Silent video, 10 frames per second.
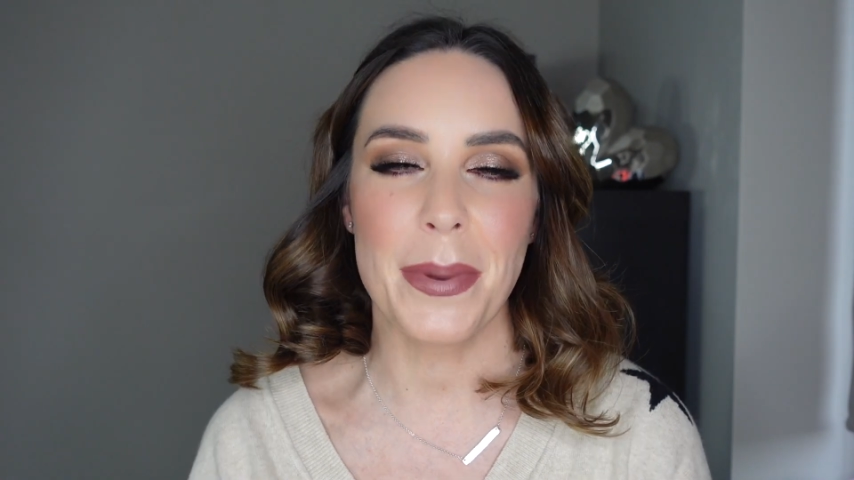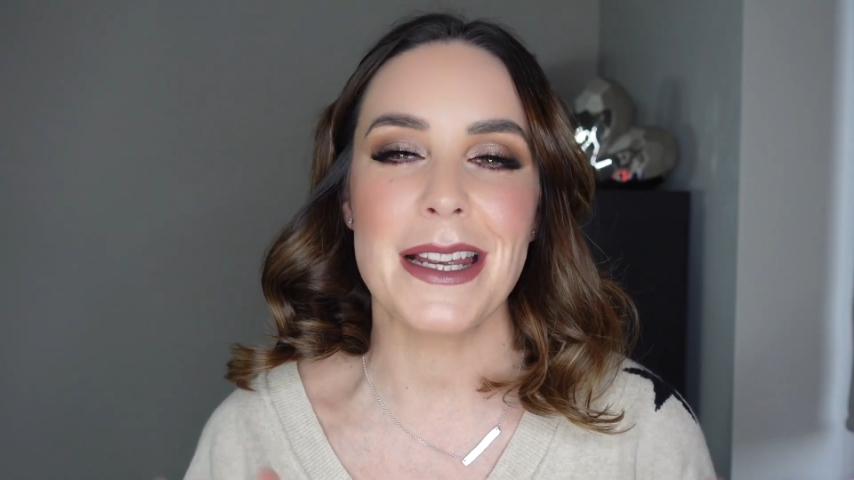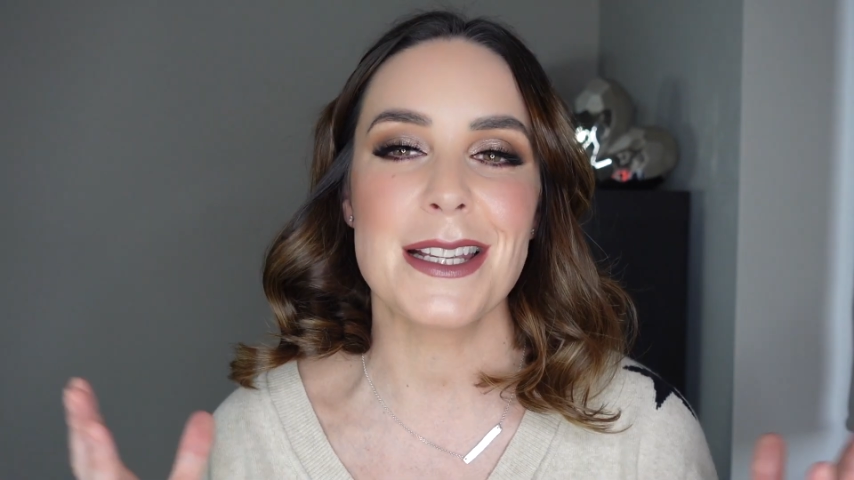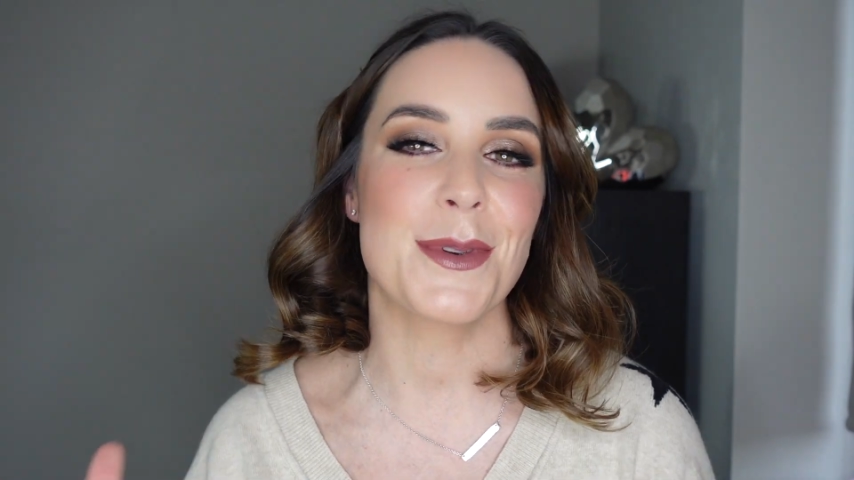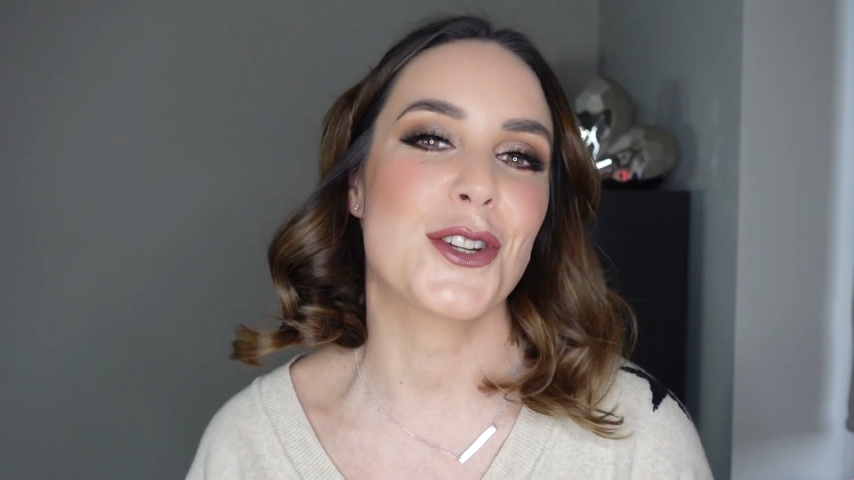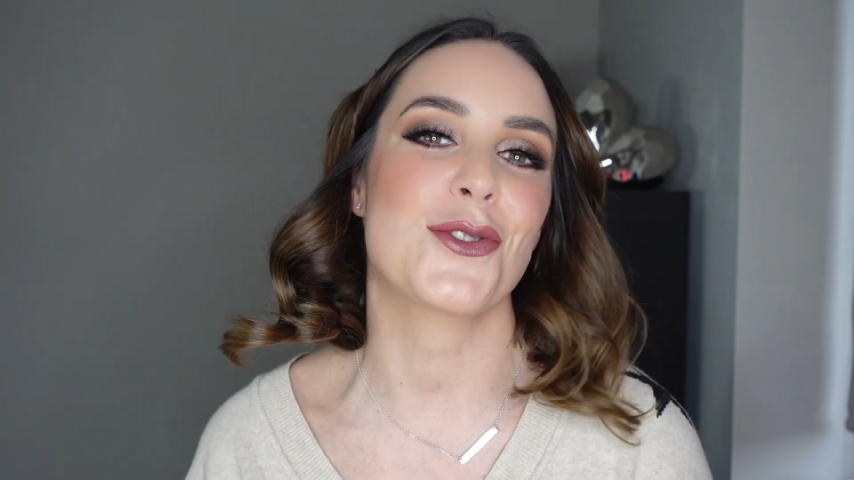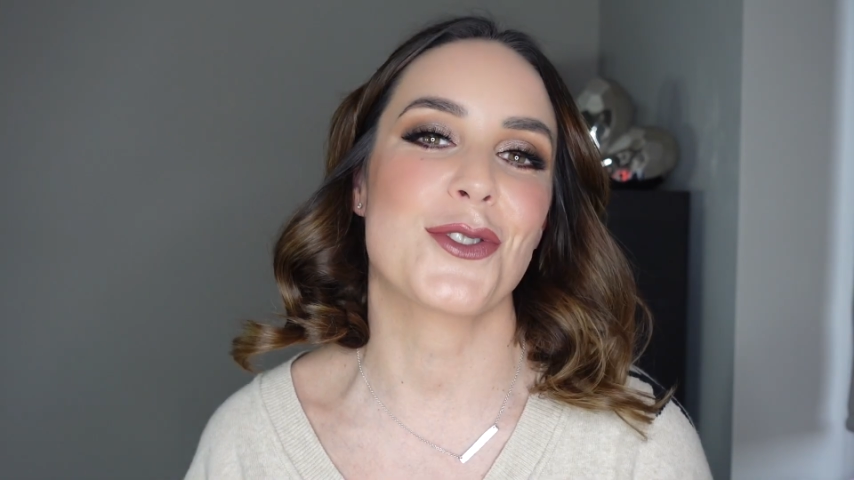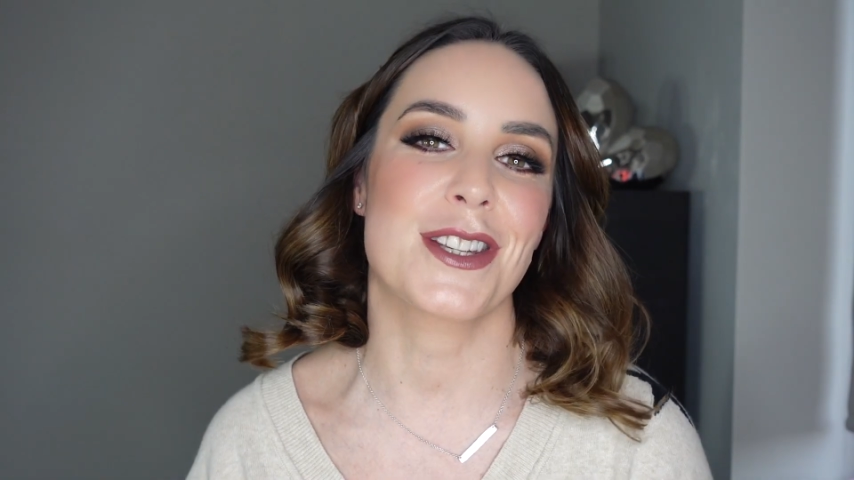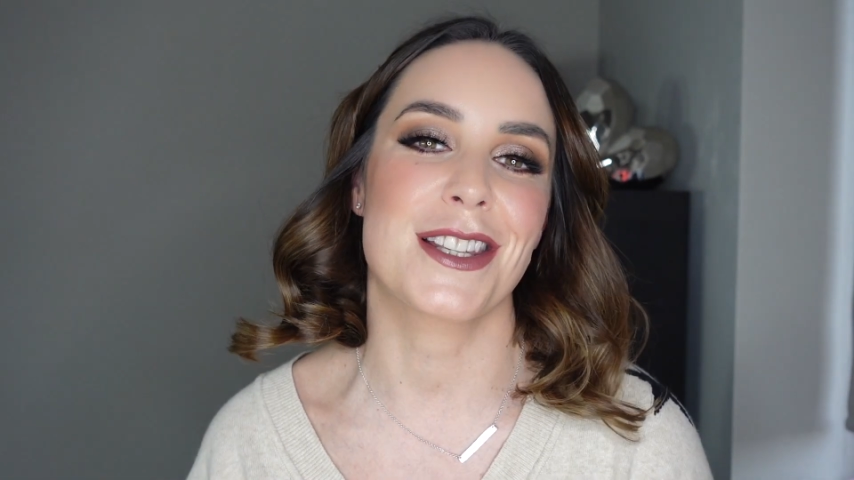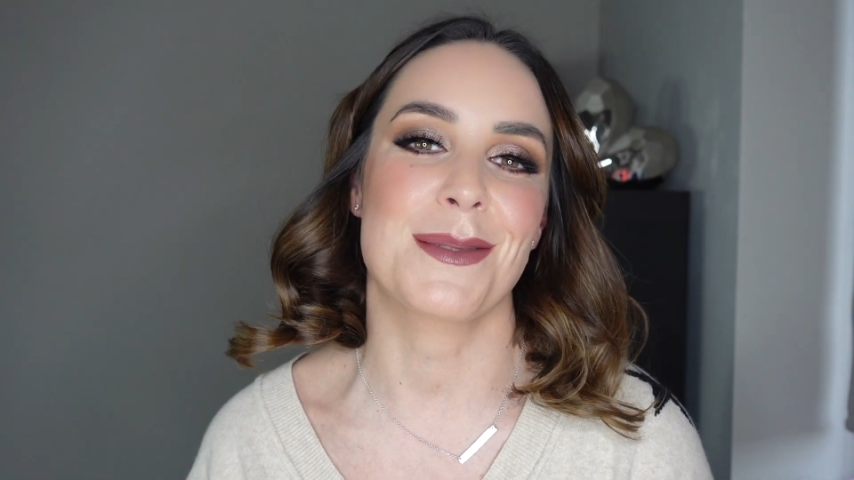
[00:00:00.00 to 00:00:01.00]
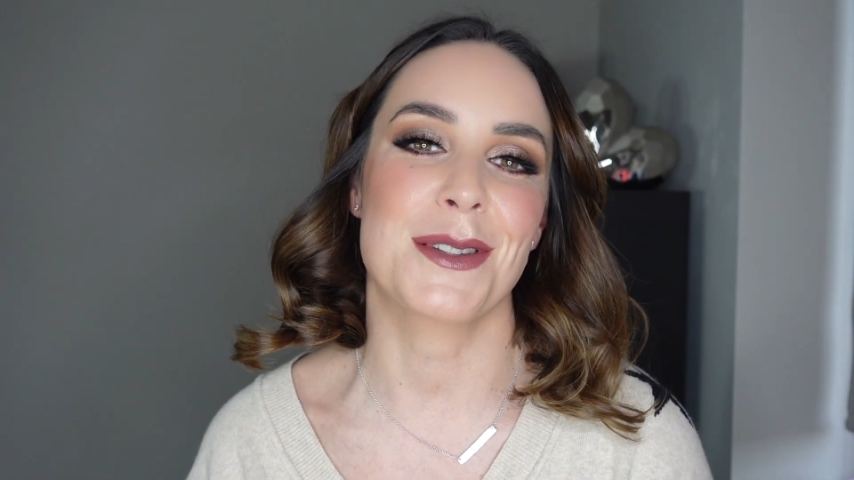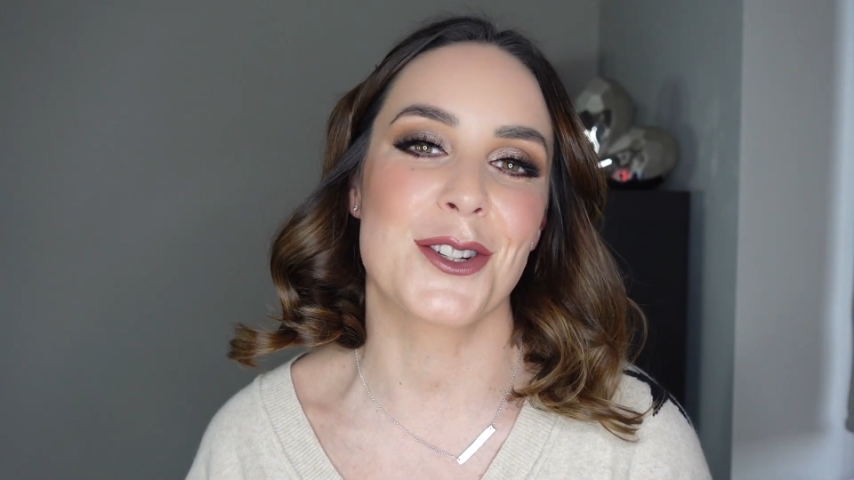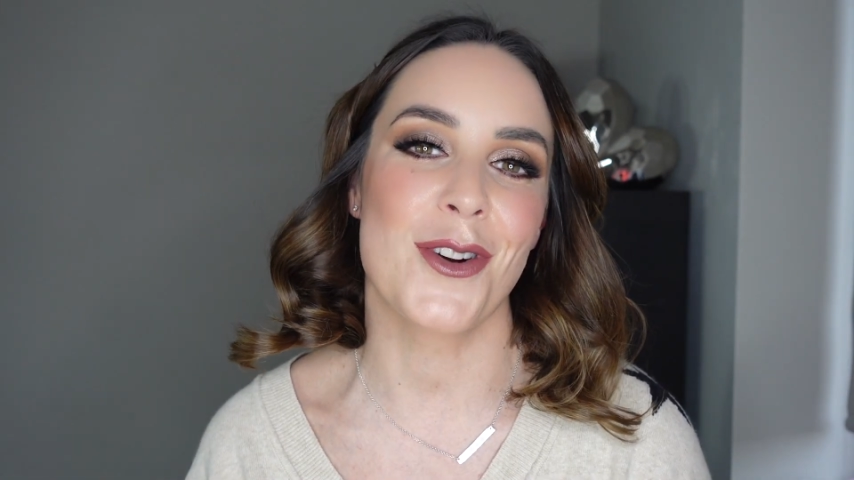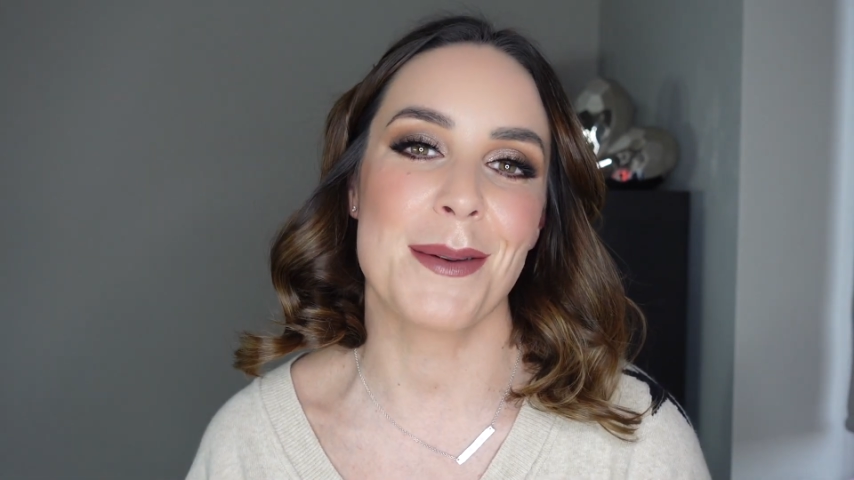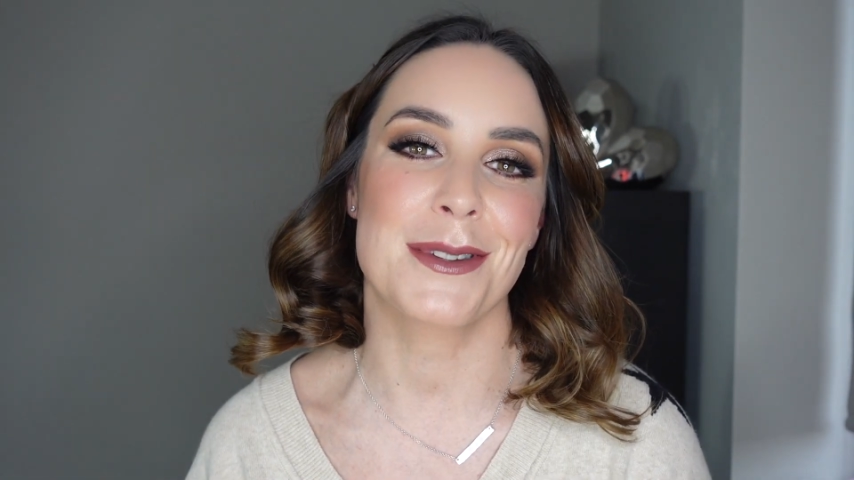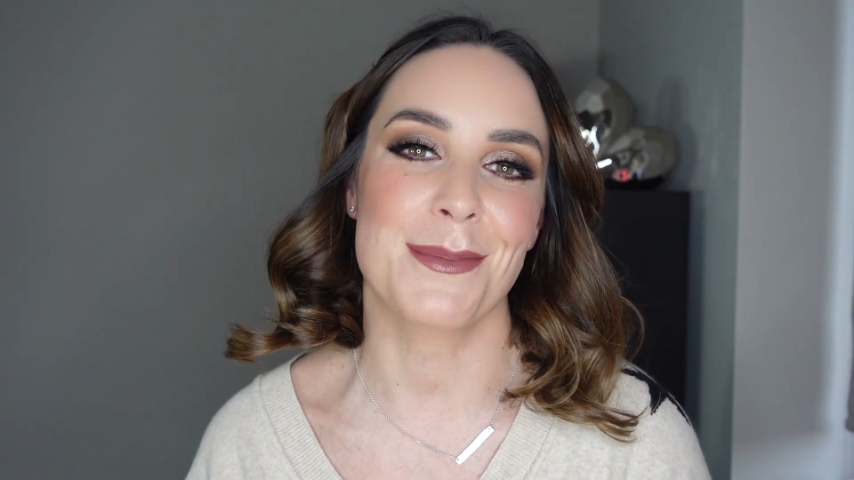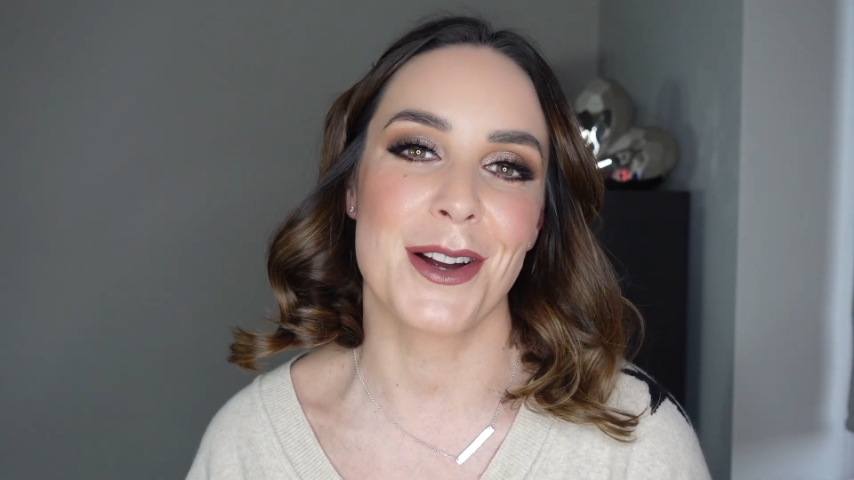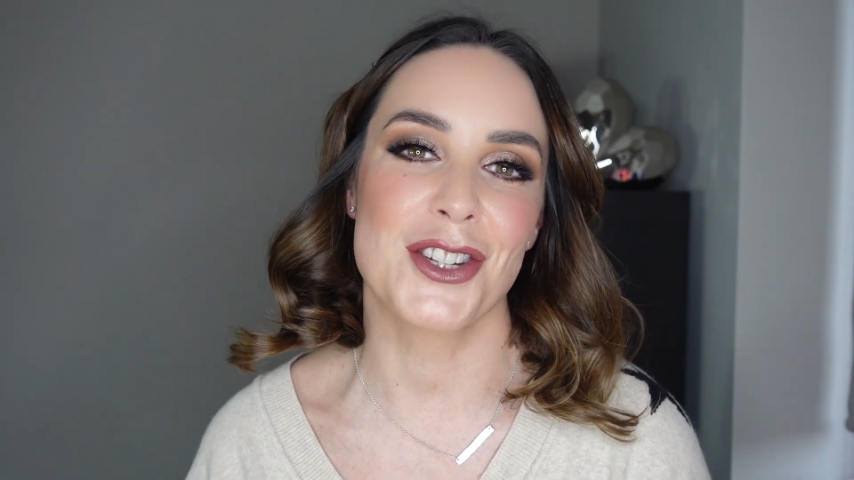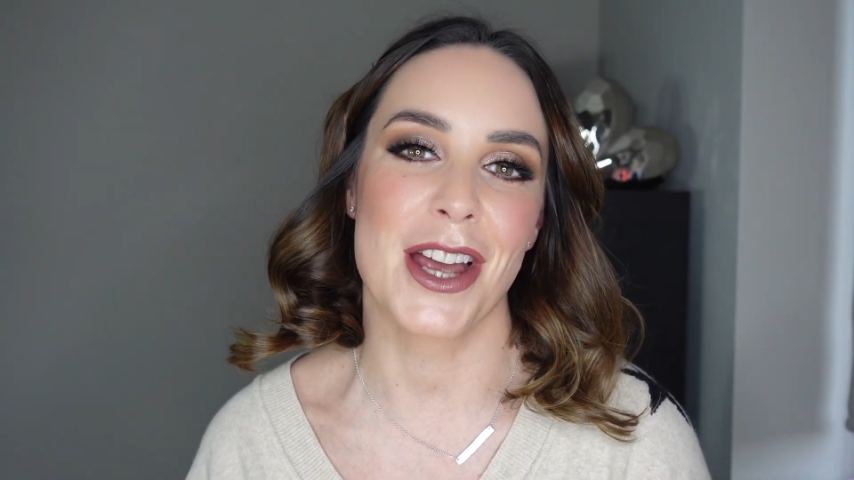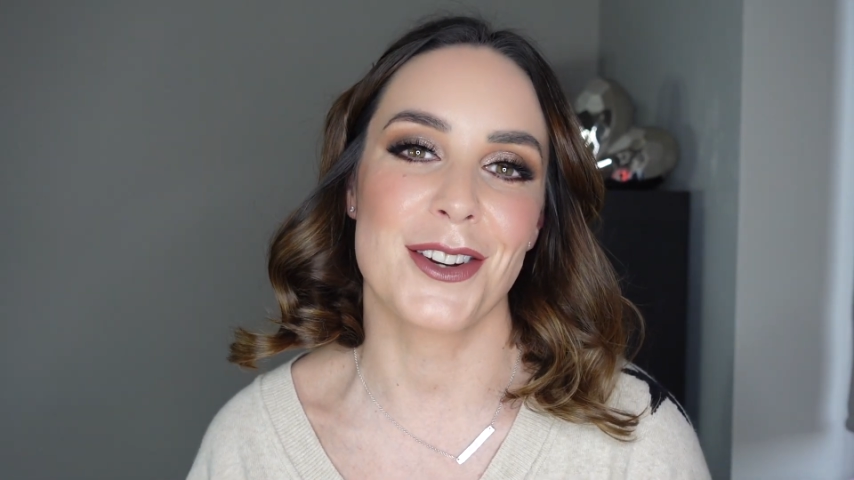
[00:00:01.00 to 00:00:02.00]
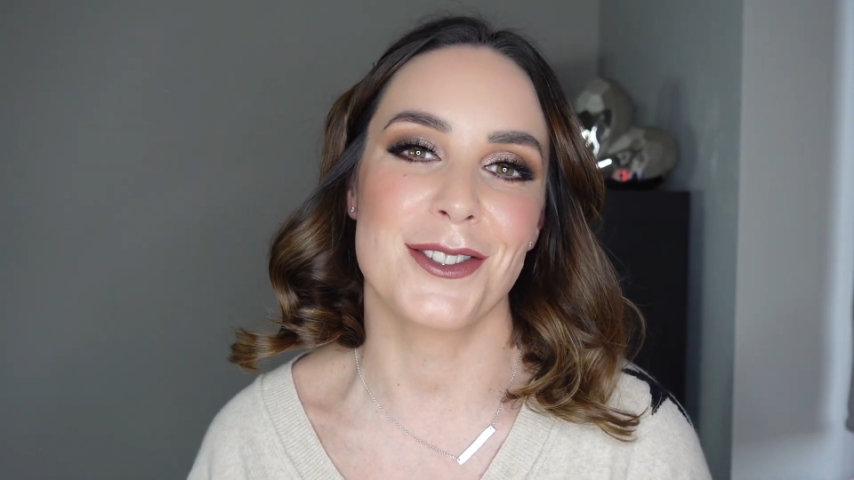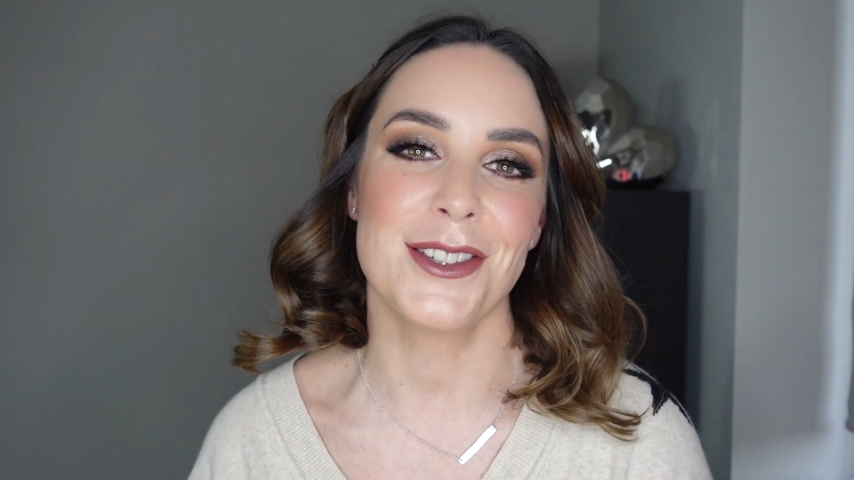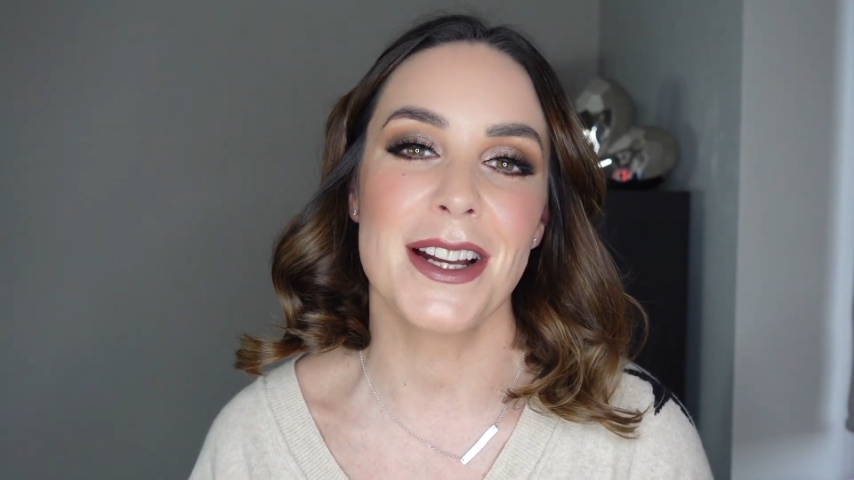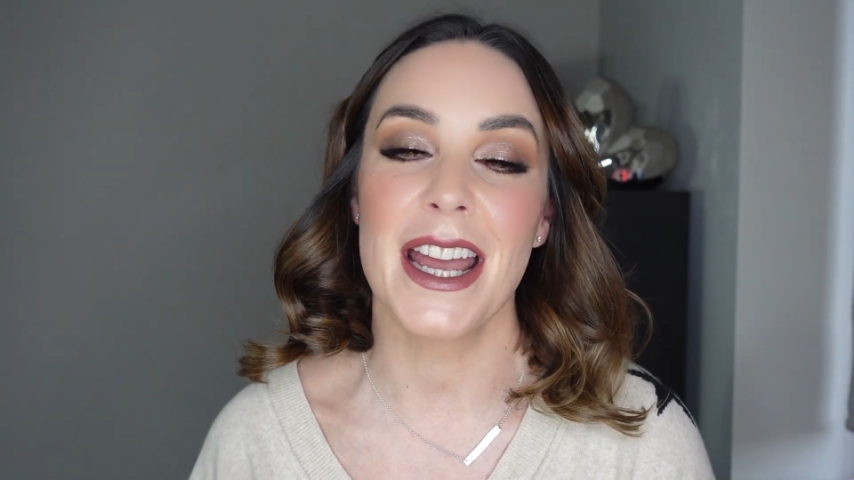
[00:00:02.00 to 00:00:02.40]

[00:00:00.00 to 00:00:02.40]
Please be sure to subscribe to my channel,